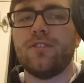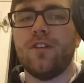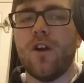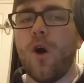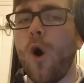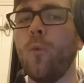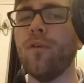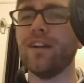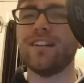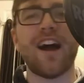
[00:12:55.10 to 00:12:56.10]

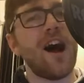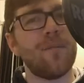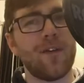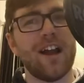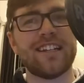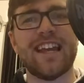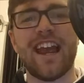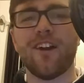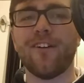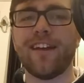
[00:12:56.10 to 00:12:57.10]
opened up a tear
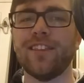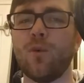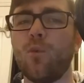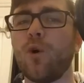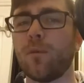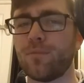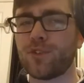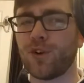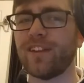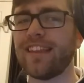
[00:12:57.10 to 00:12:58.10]
in the warp,
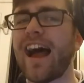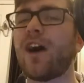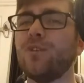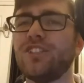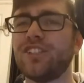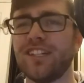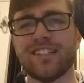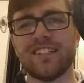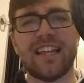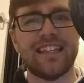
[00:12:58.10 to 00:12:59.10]
turning the house into
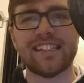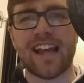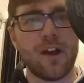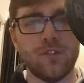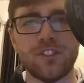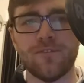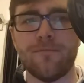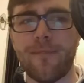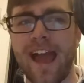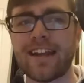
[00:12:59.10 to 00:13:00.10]
like this house of
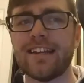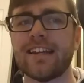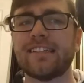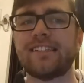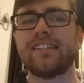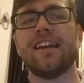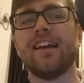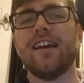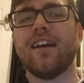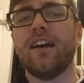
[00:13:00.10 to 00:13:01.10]
madness.
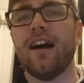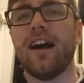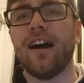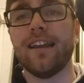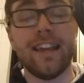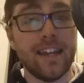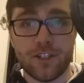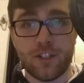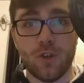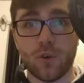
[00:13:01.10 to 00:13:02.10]
Each
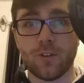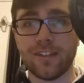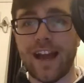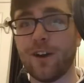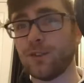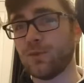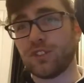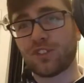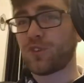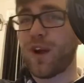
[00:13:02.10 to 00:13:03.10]
door in the house was
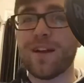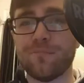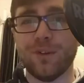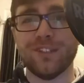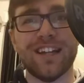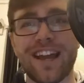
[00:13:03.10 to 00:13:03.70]
scrambled and